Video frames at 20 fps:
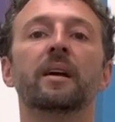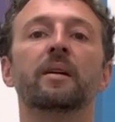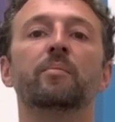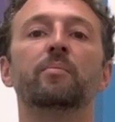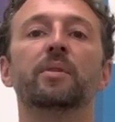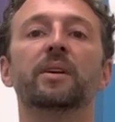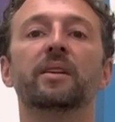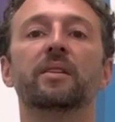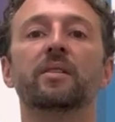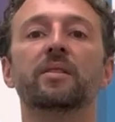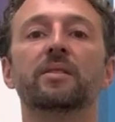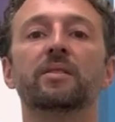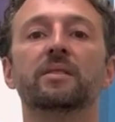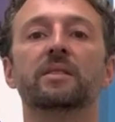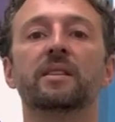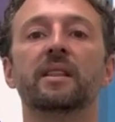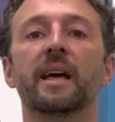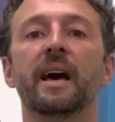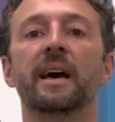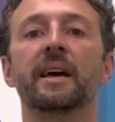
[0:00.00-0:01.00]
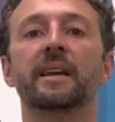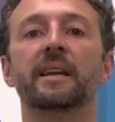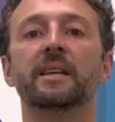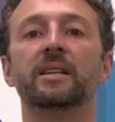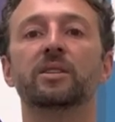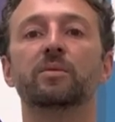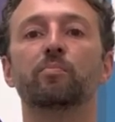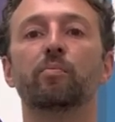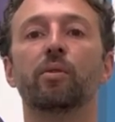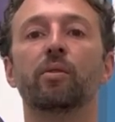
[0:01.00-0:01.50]
because that
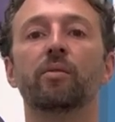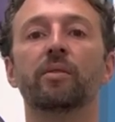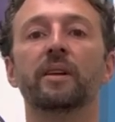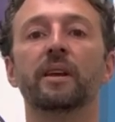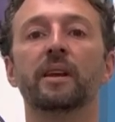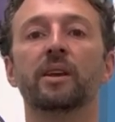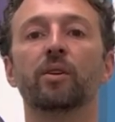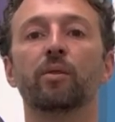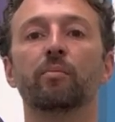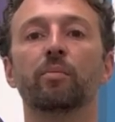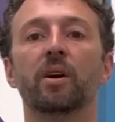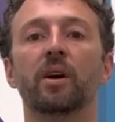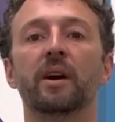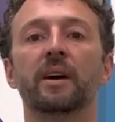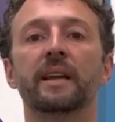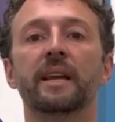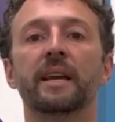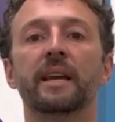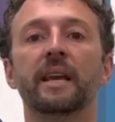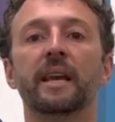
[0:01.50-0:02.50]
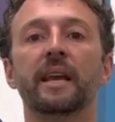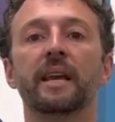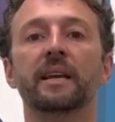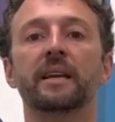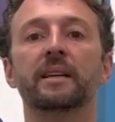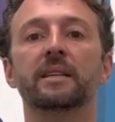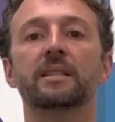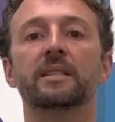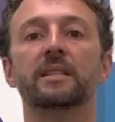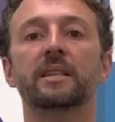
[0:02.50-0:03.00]
is putting your body in a
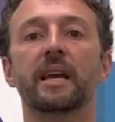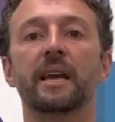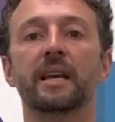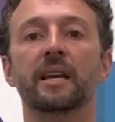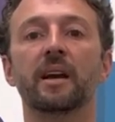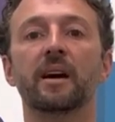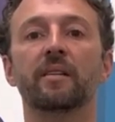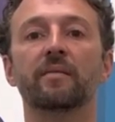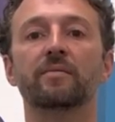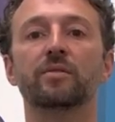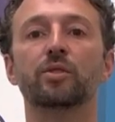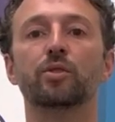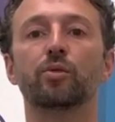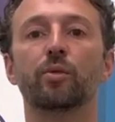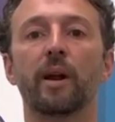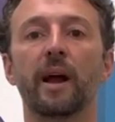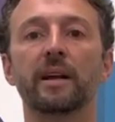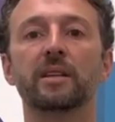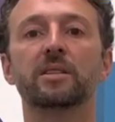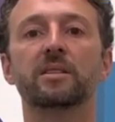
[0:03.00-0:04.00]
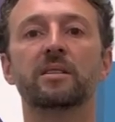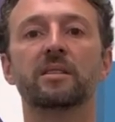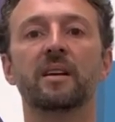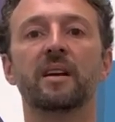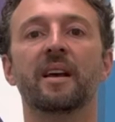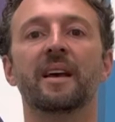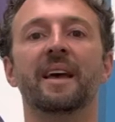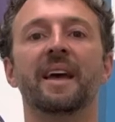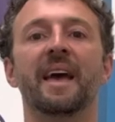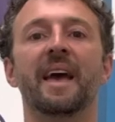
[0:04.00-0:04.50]
state of
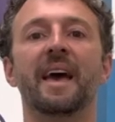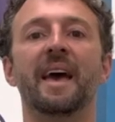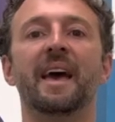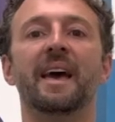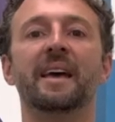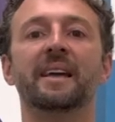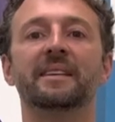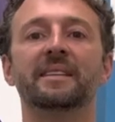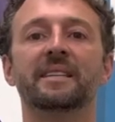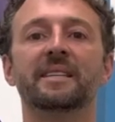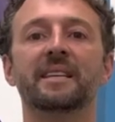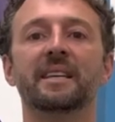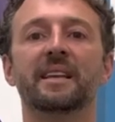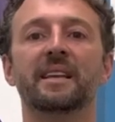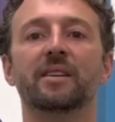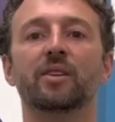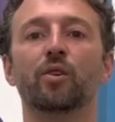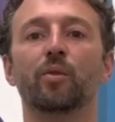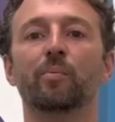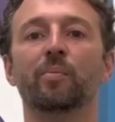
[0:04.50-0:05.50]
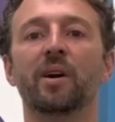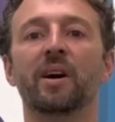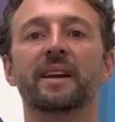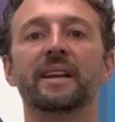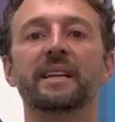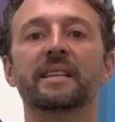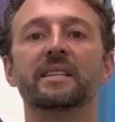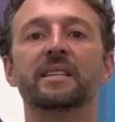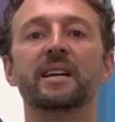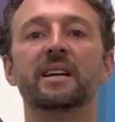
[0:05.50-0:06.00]
stress, and your
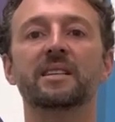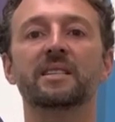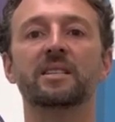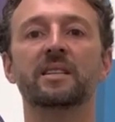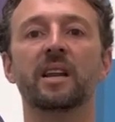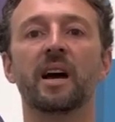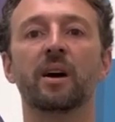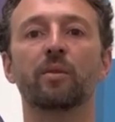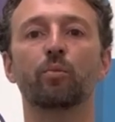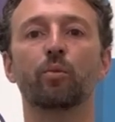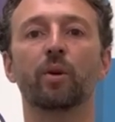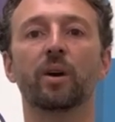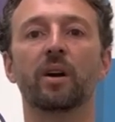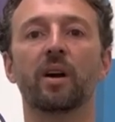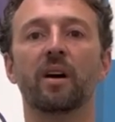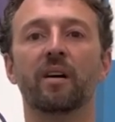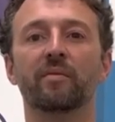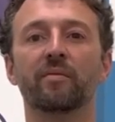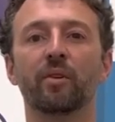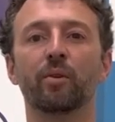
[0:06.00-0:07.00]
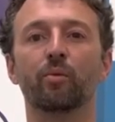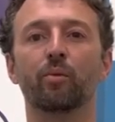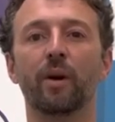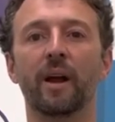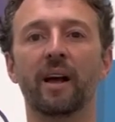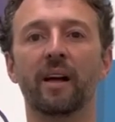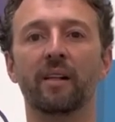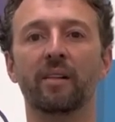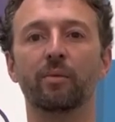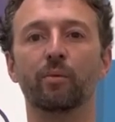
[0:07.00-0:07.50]
body does not recover
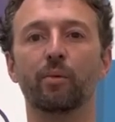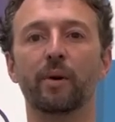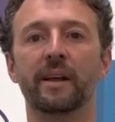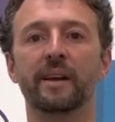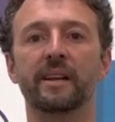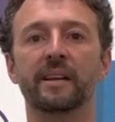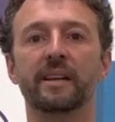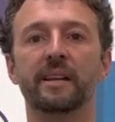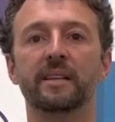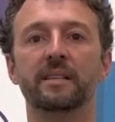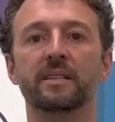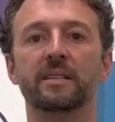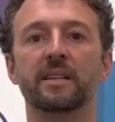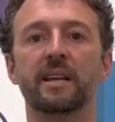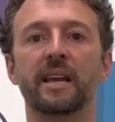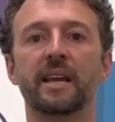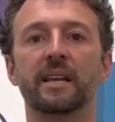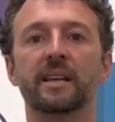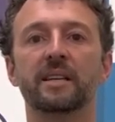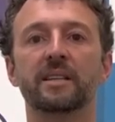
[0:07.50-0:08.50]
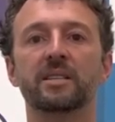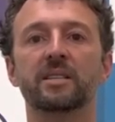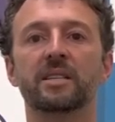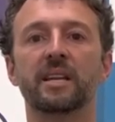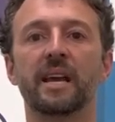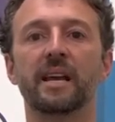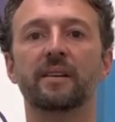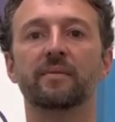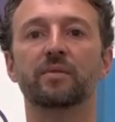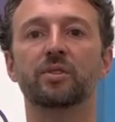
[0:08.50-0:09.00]
well when it is in a
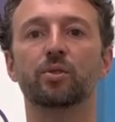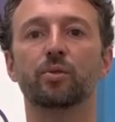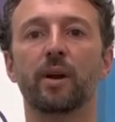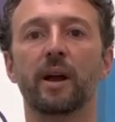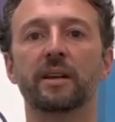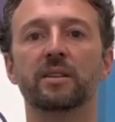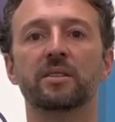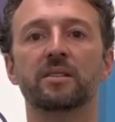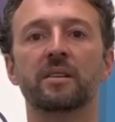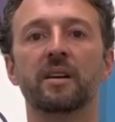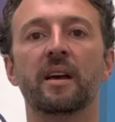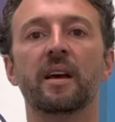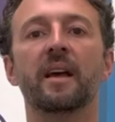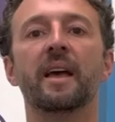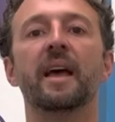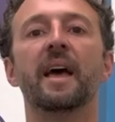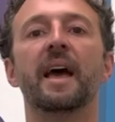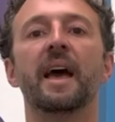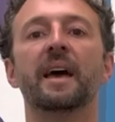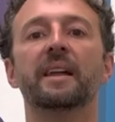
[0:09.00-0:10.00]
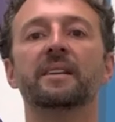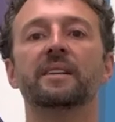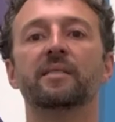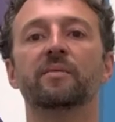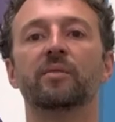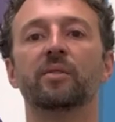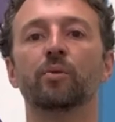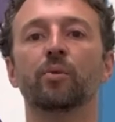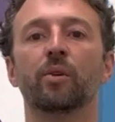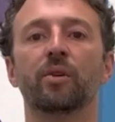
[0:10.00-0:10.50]
state of stress. And
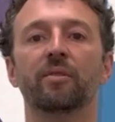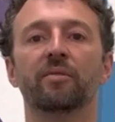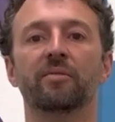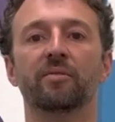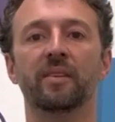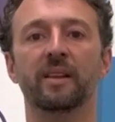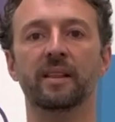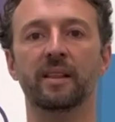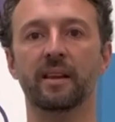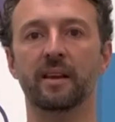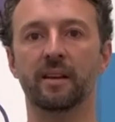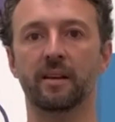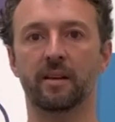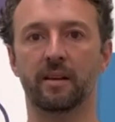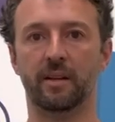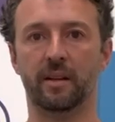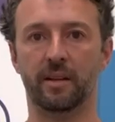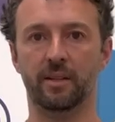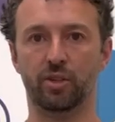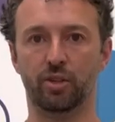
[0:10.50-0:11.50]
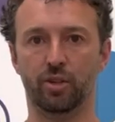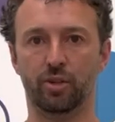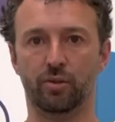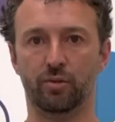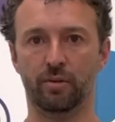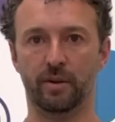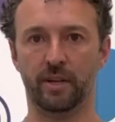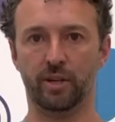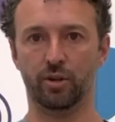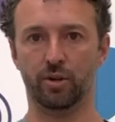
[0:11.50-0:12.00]
if you are feeling a
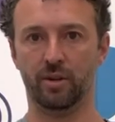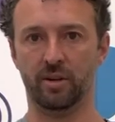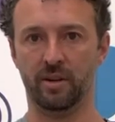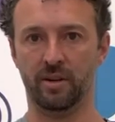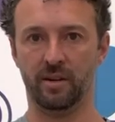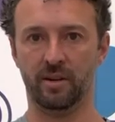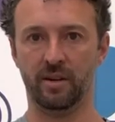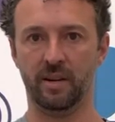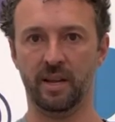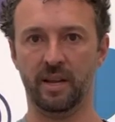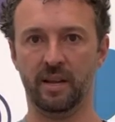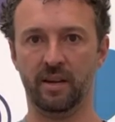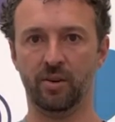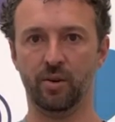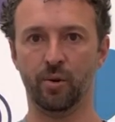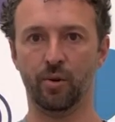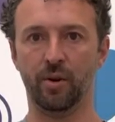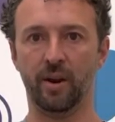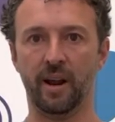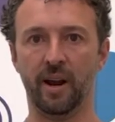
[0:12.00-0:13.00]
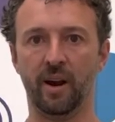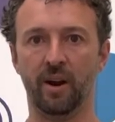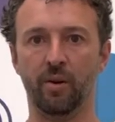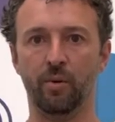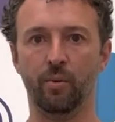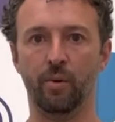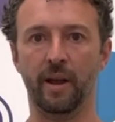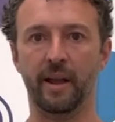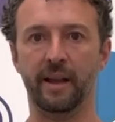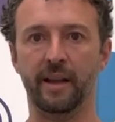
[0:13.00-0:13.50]
constriction in your
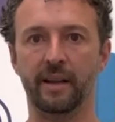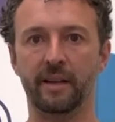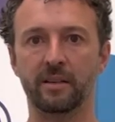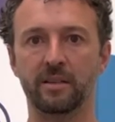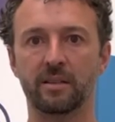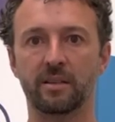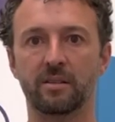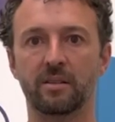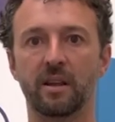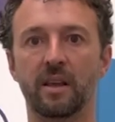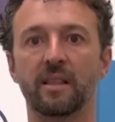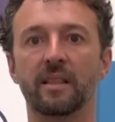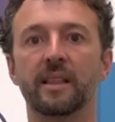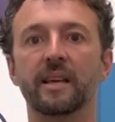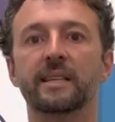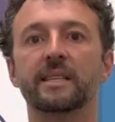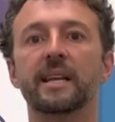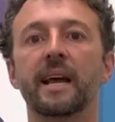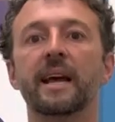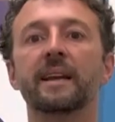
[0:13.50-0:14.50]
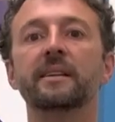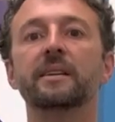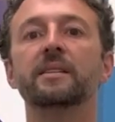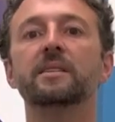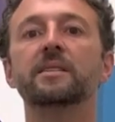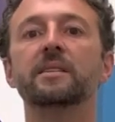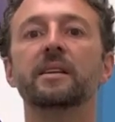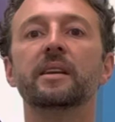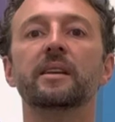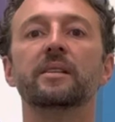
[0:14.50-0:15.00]
airways, the
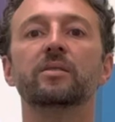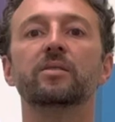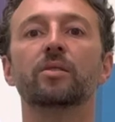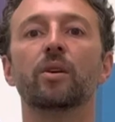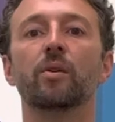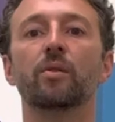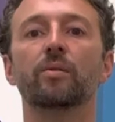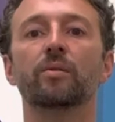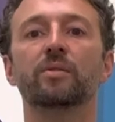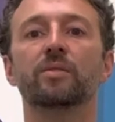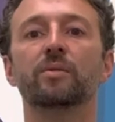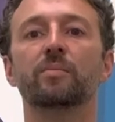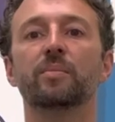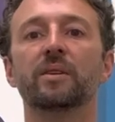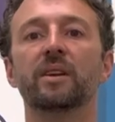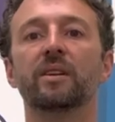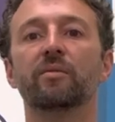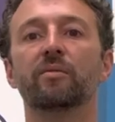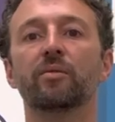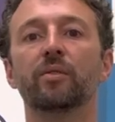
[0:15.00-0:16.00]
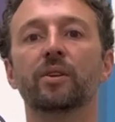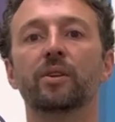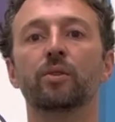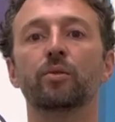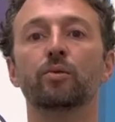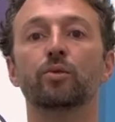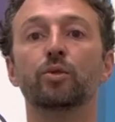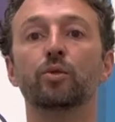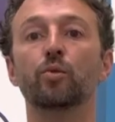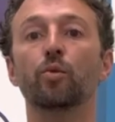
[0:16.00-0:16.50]
tendency is going to be for you
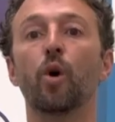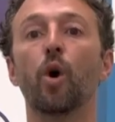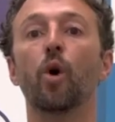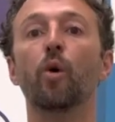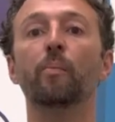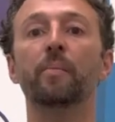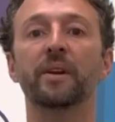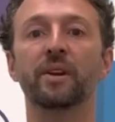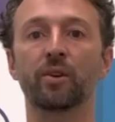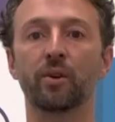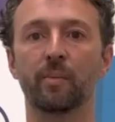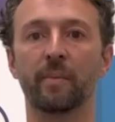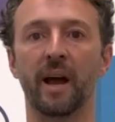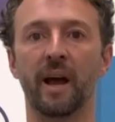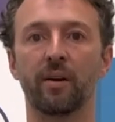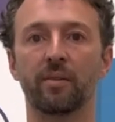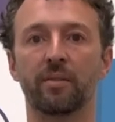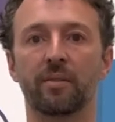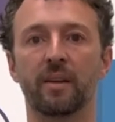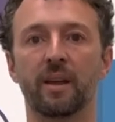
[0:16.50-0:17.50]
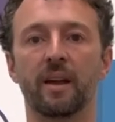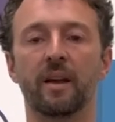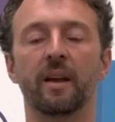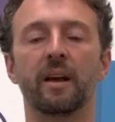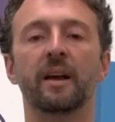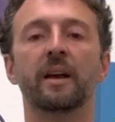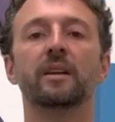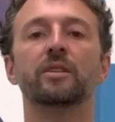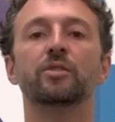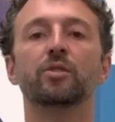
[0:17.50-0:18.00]
to open your mouth,
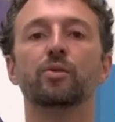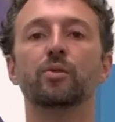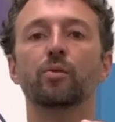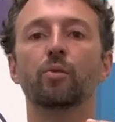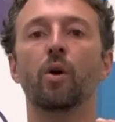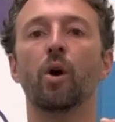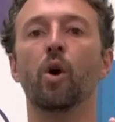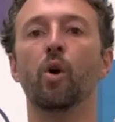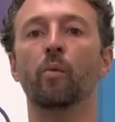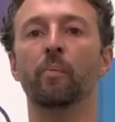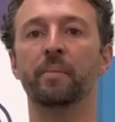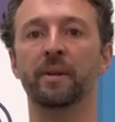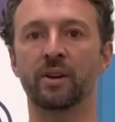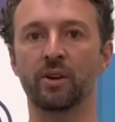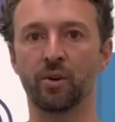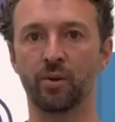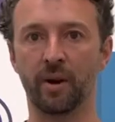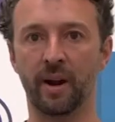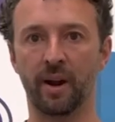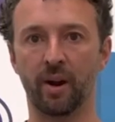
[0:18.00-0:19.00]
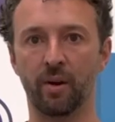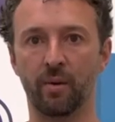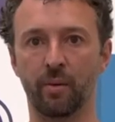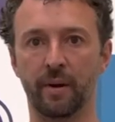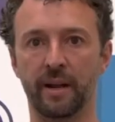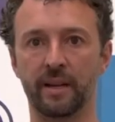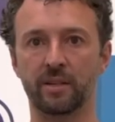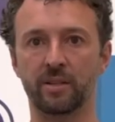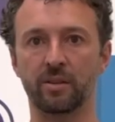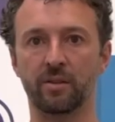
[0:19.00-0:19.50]
to open your
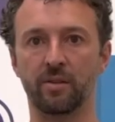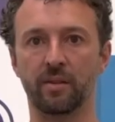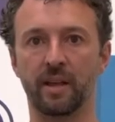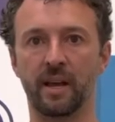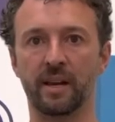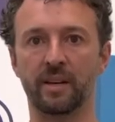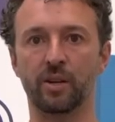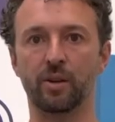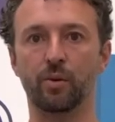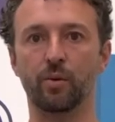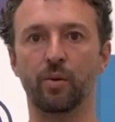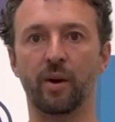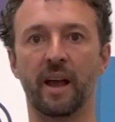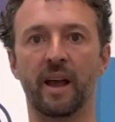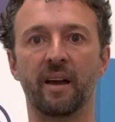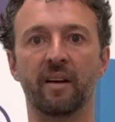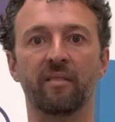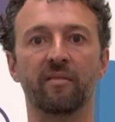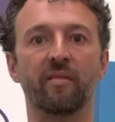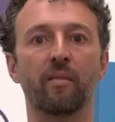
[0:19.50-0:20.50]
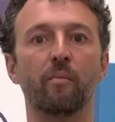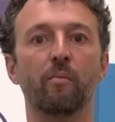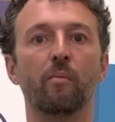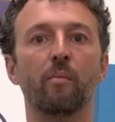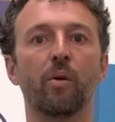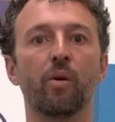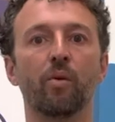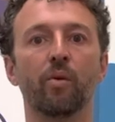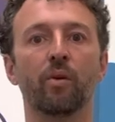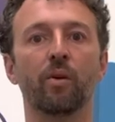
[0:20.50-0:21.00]
airways so that you have
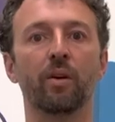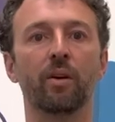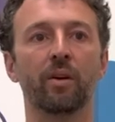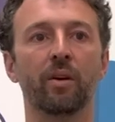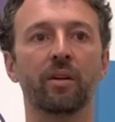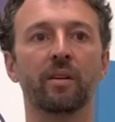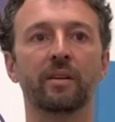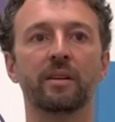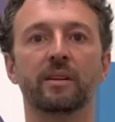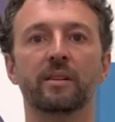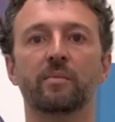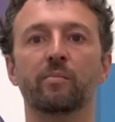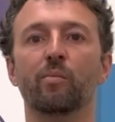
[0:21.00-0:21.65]
more